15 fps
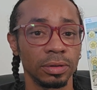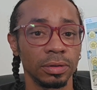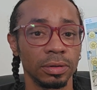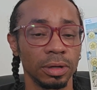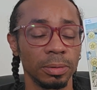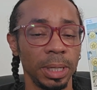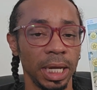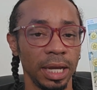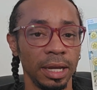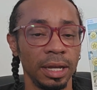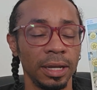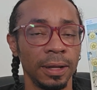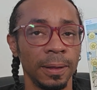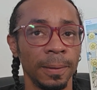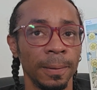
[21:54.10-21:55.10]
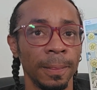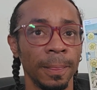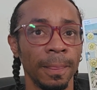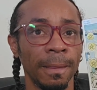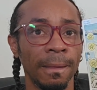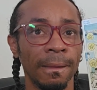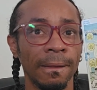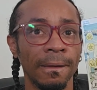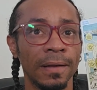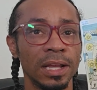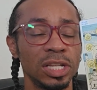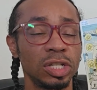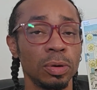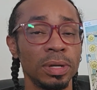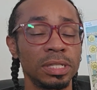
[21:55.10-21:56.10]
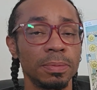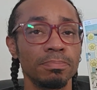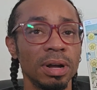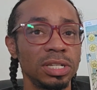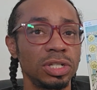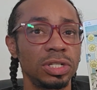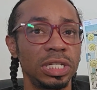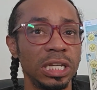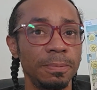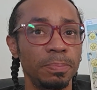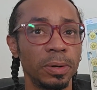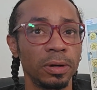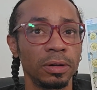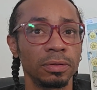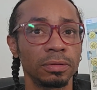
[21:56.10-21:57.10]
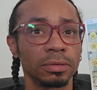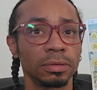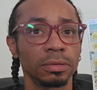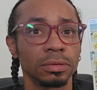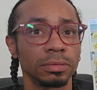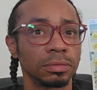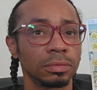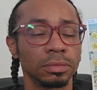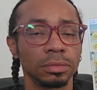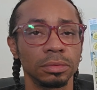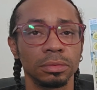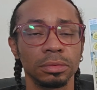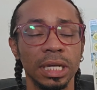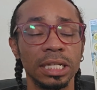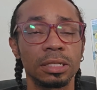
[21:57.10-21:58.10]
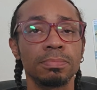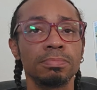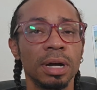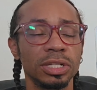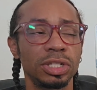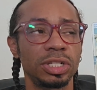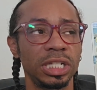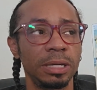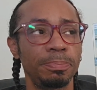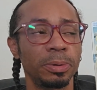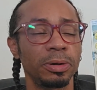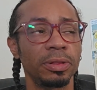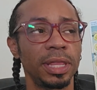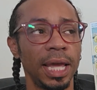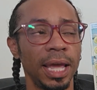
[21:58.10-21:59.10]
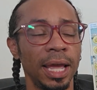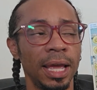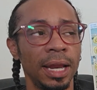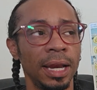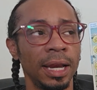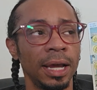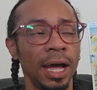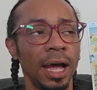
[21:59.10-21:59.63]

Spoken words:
Okay? So it's much deeper. It's much deeper than,